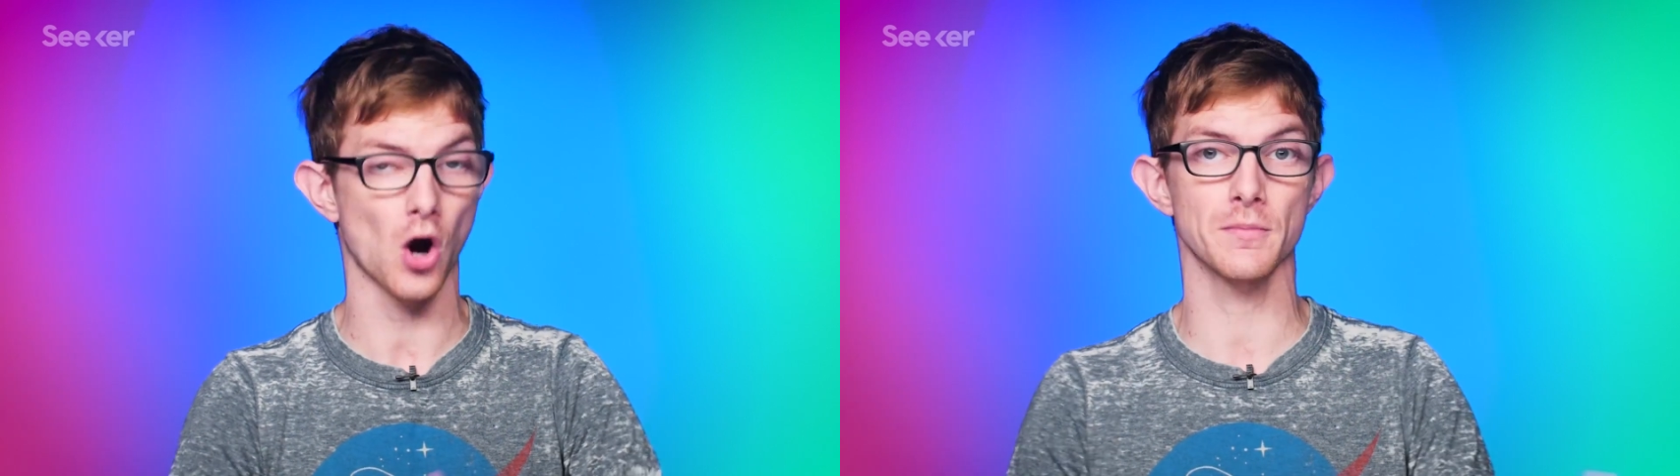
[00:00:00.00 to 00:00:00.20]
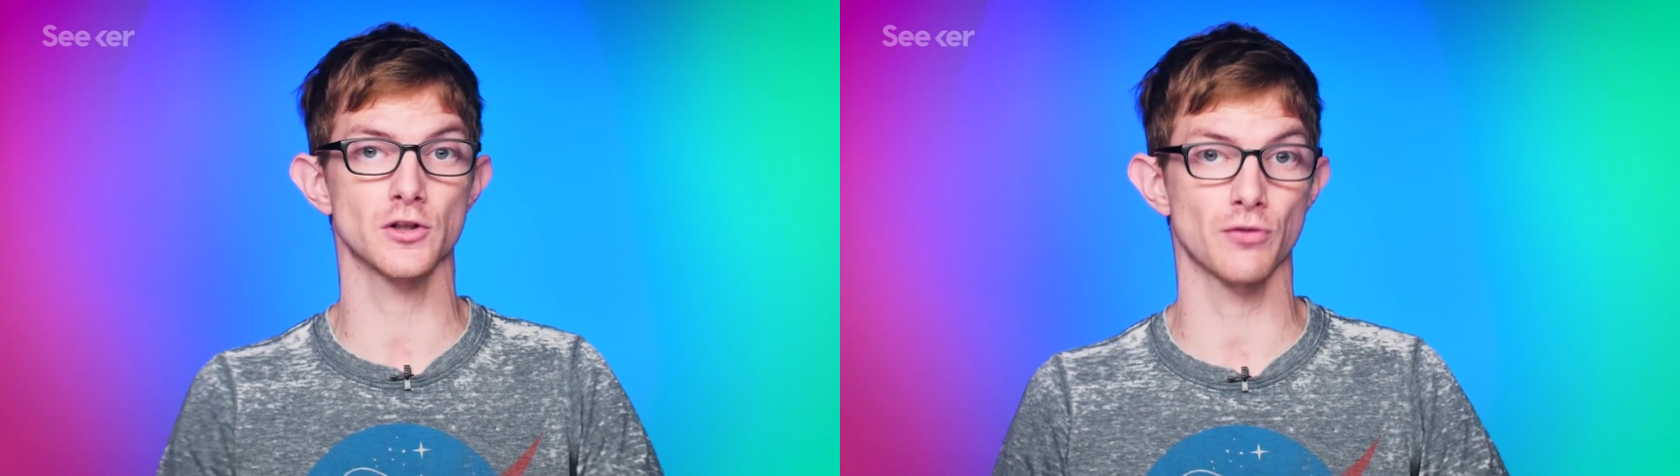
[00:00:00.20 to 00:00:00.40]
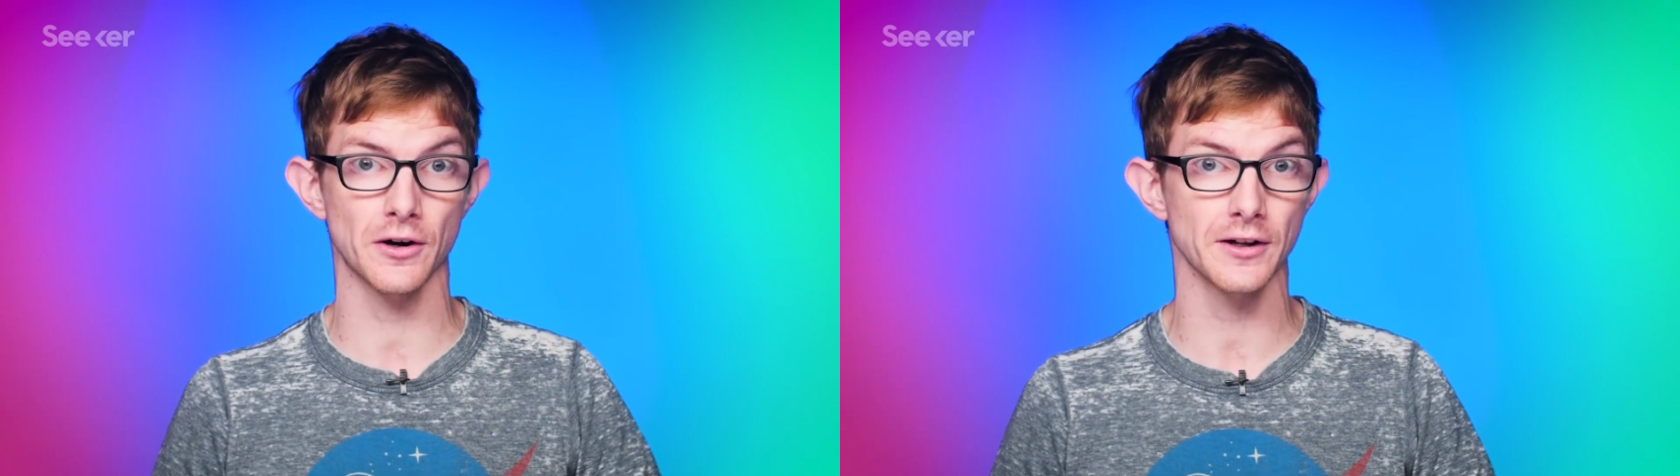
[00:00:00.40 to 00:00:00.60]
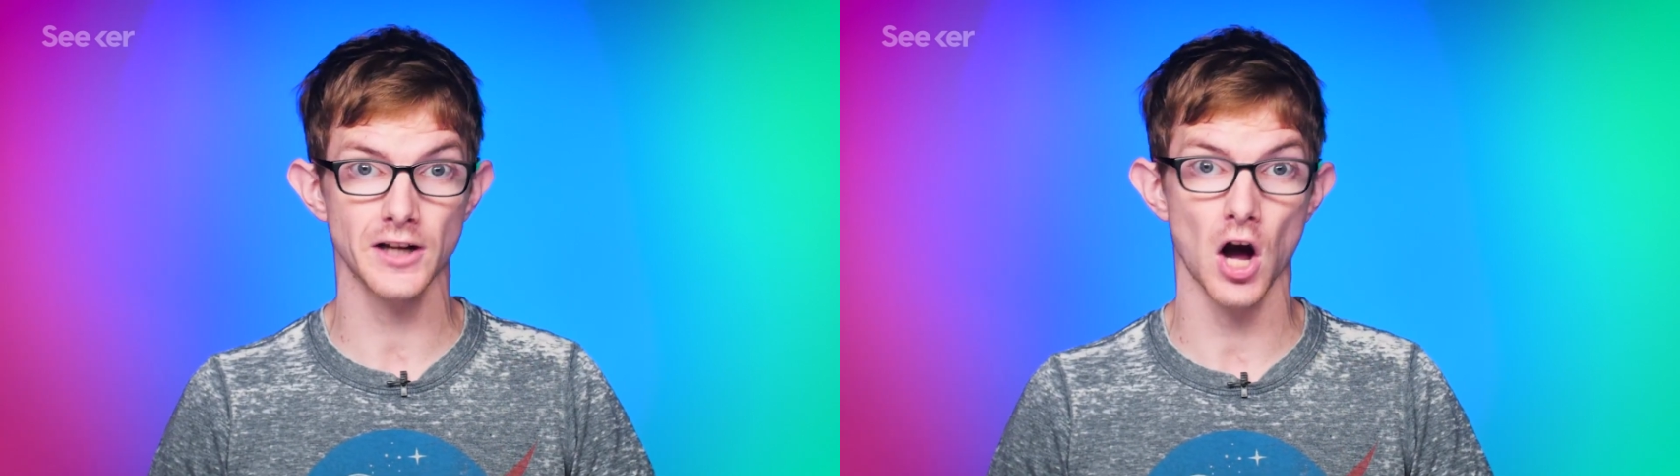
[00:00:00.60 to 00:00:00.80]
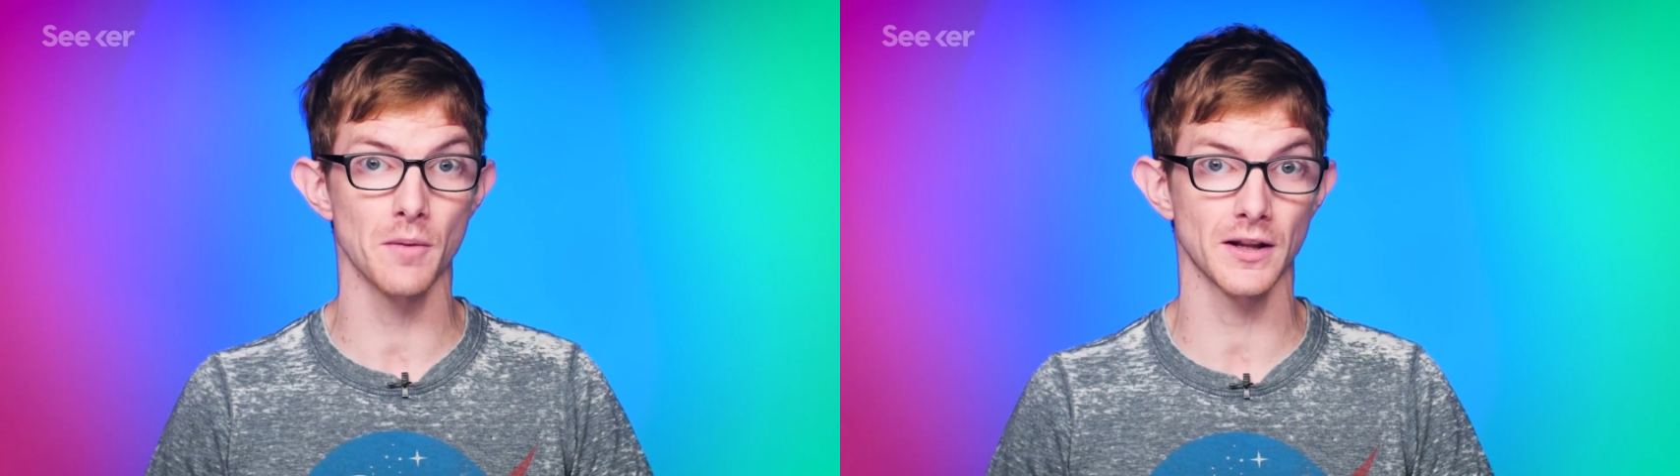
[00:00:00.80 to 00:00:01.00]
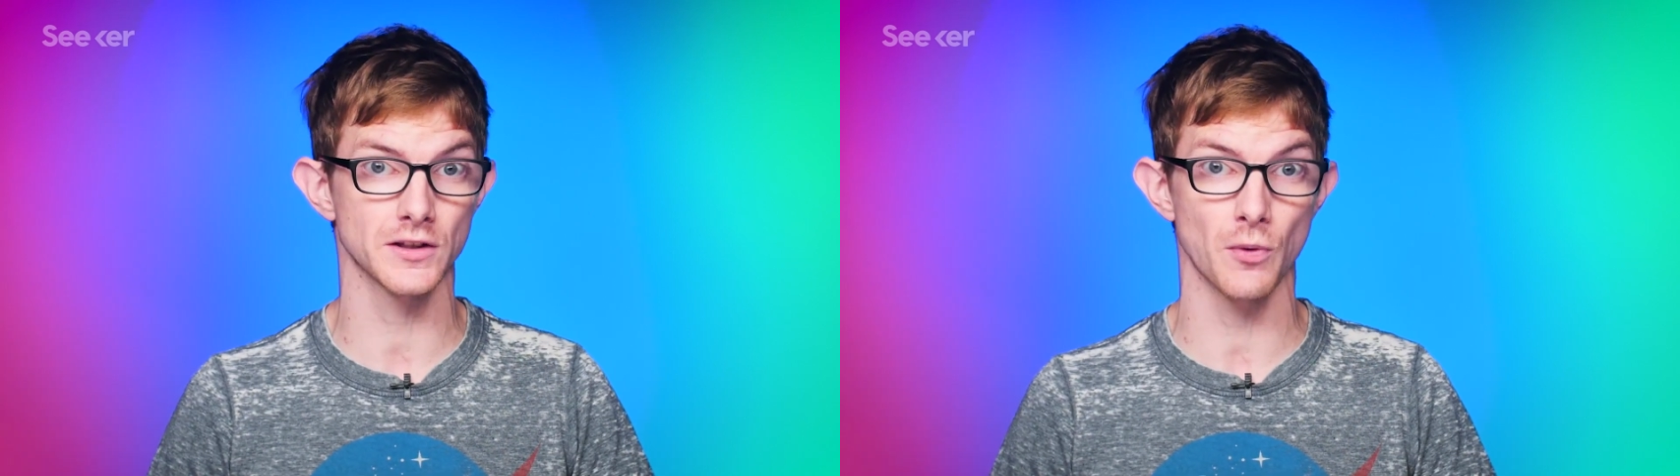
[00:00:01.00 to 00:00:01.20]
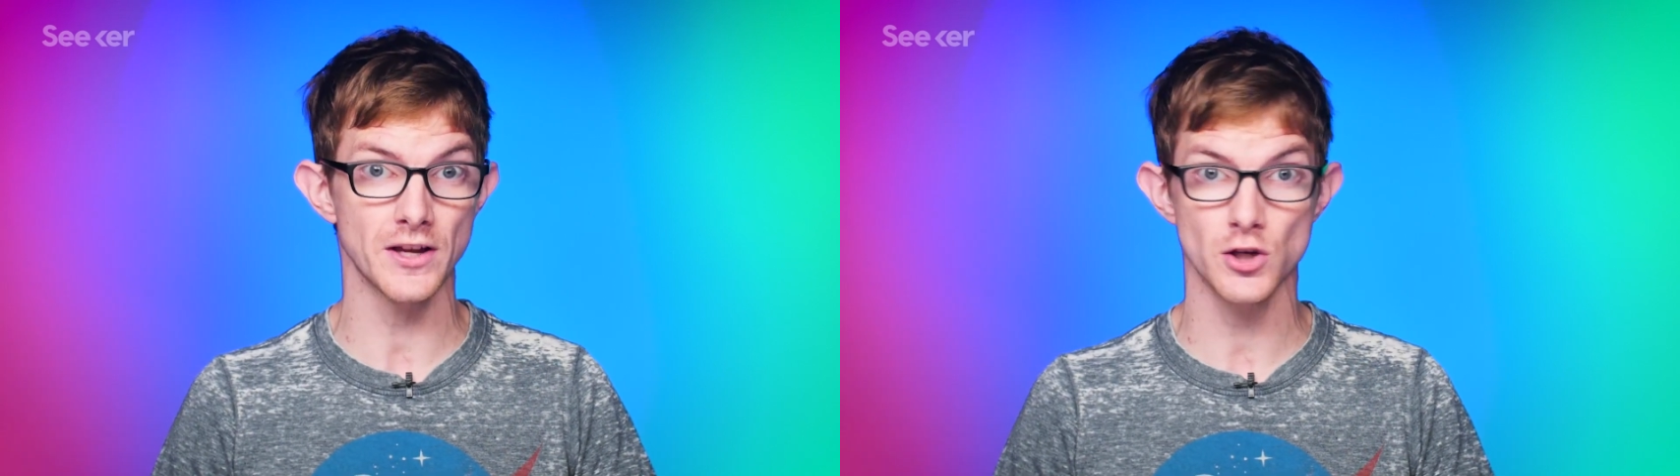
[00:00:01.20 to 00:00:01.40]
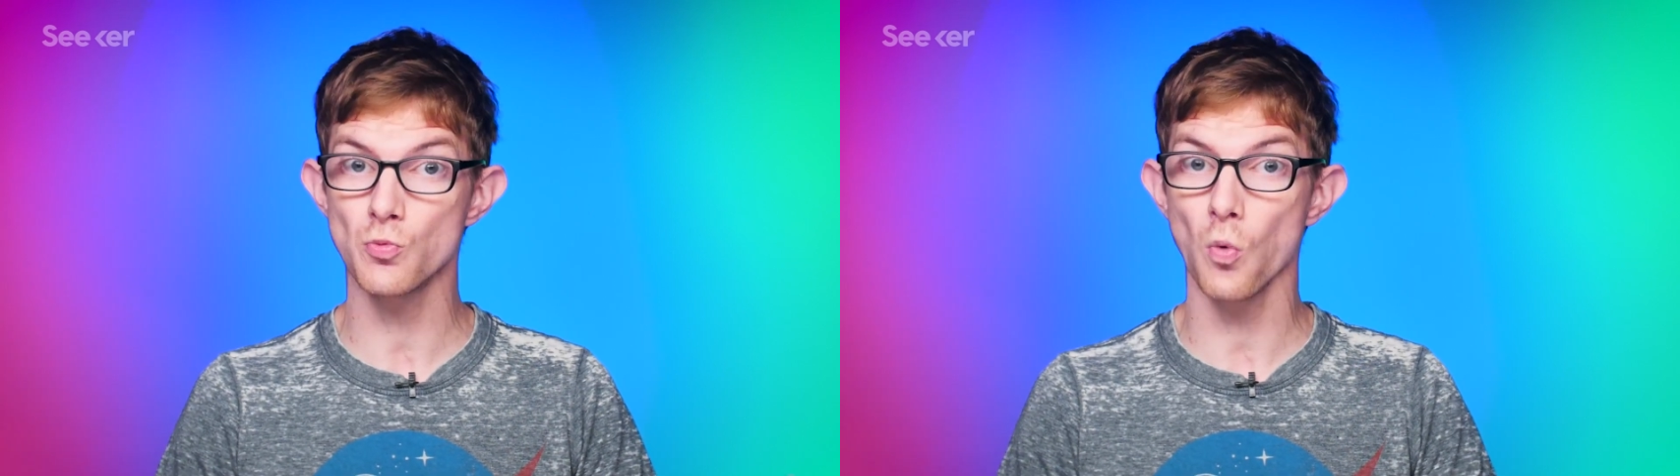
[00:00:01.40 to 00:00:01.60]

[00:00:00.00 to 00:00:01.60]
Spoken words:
arbitrarily complex way you